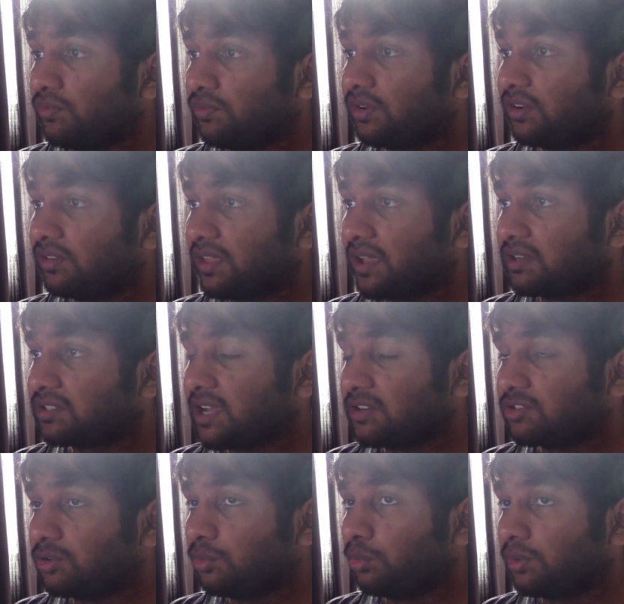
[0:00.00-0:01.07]
figure that is
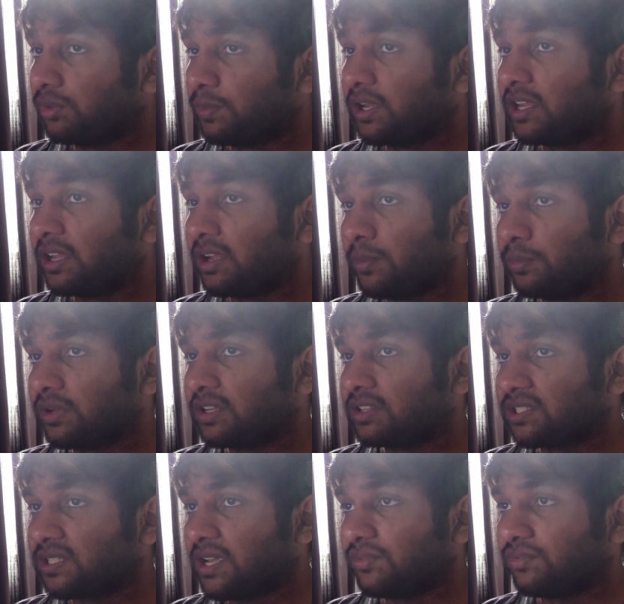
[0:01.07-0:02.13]
actually worth picking up,
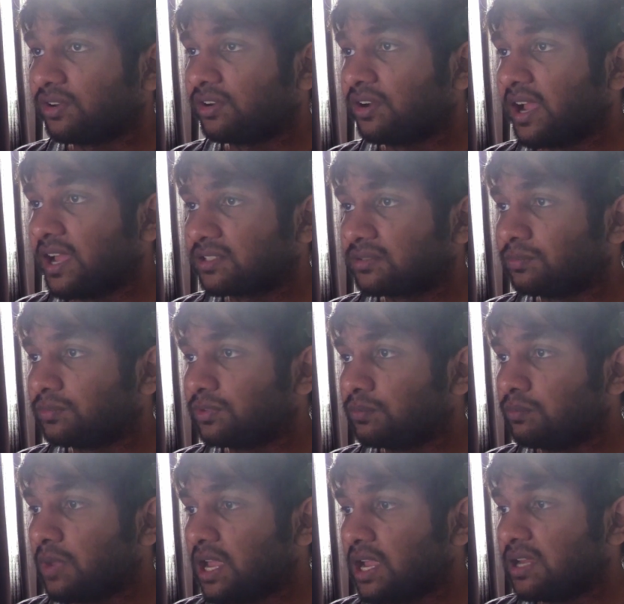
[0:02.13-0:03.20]
because that figure hasn't
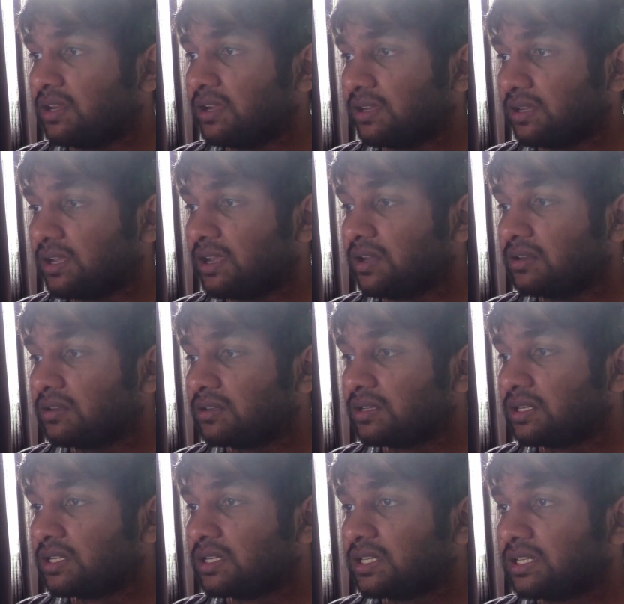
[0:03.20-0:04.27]
been made again
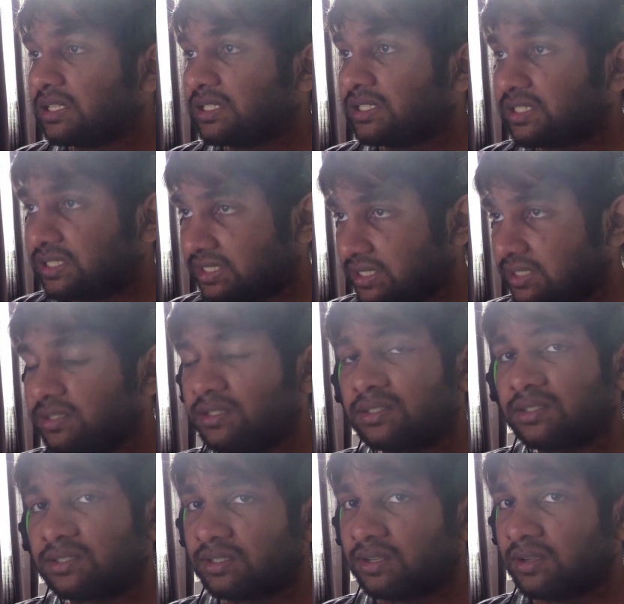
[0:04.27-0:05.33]

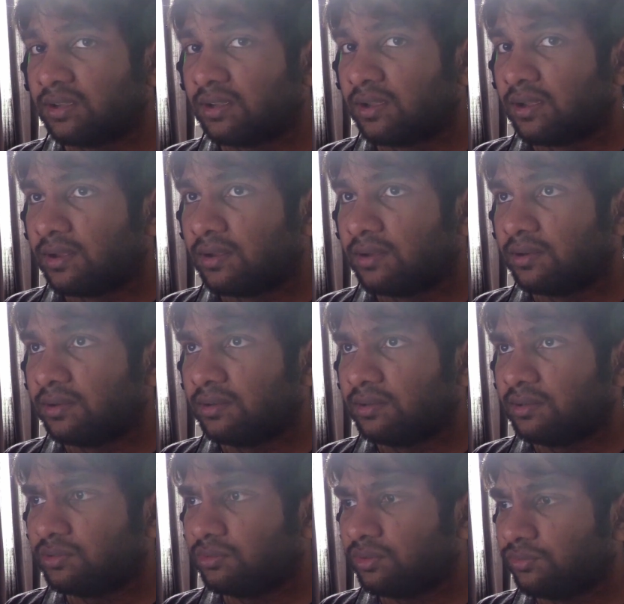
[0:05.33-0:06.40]
since
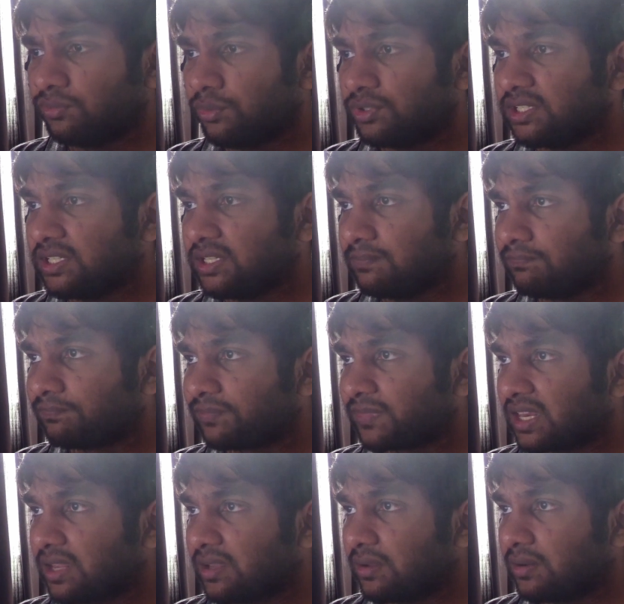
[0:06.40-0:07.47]
2014.
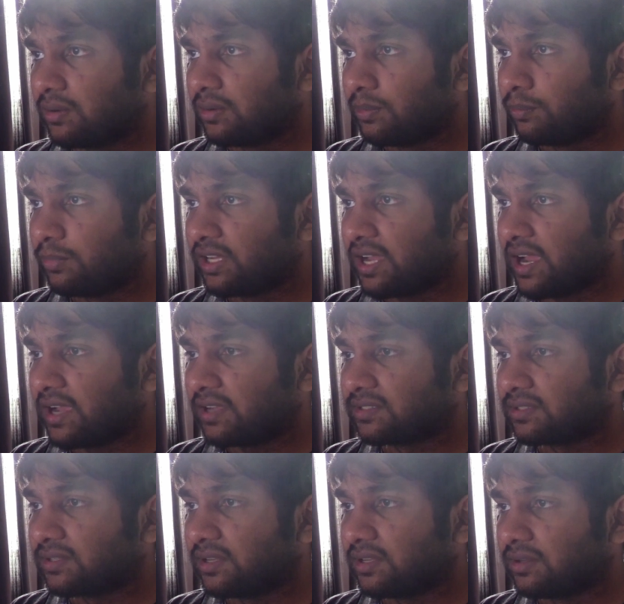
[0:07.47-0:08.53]
But yeah,
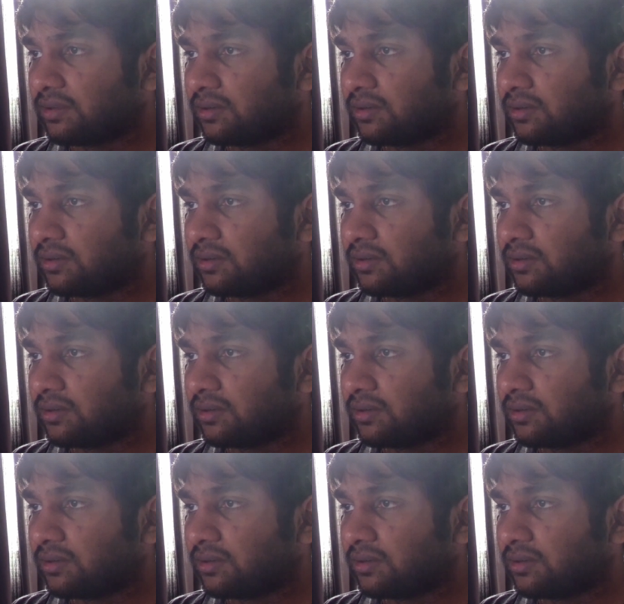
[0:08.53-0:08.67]
it's like,